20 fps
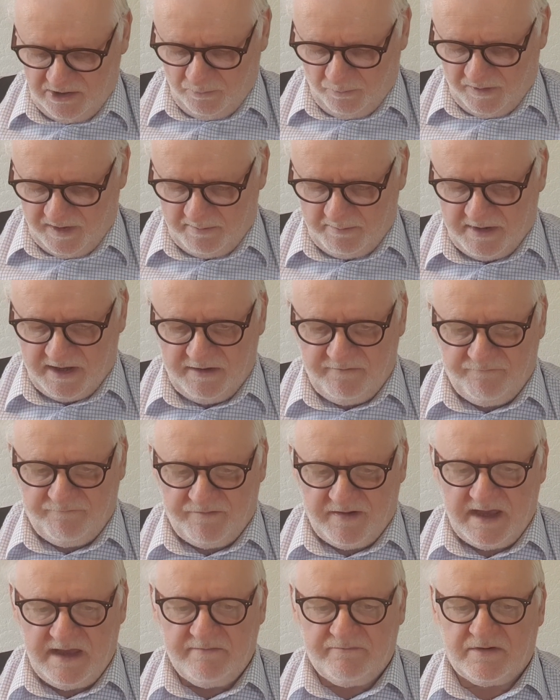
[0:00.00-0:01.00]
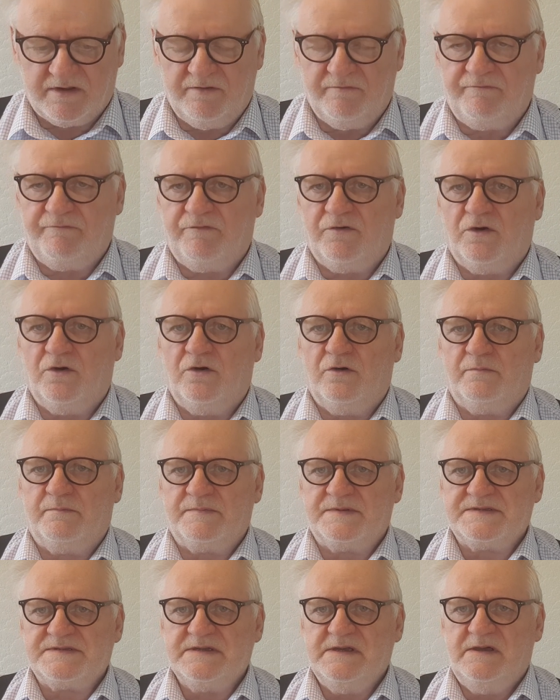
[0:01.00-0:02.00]
One of my favorite
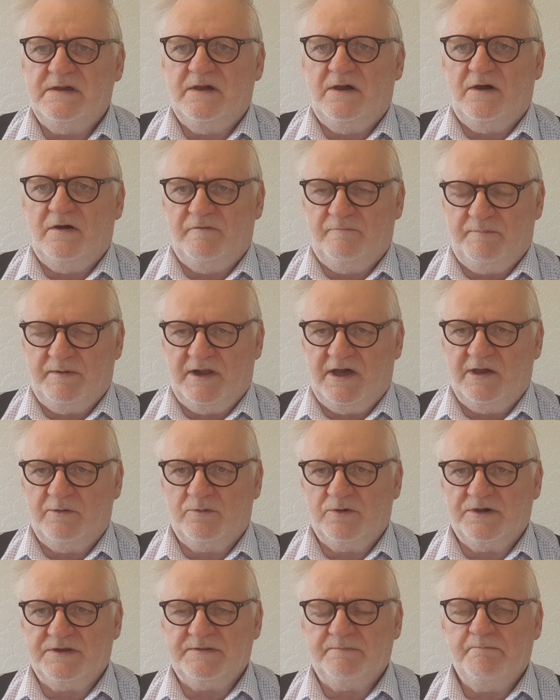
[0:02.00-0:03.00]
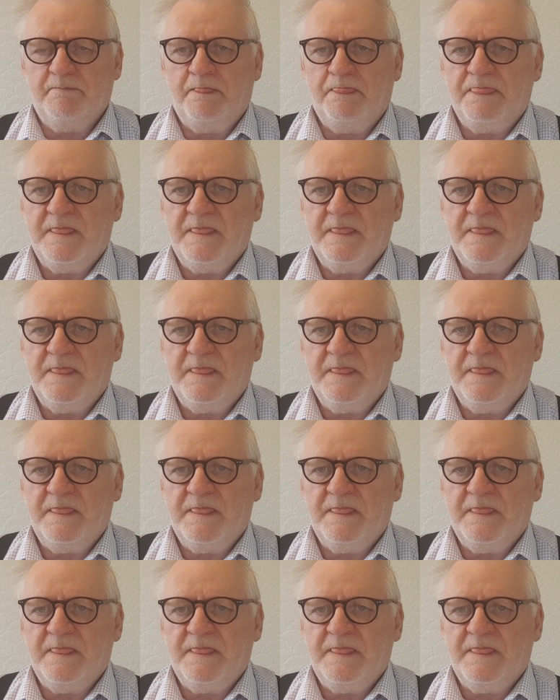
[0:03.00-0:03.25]
forms of plywood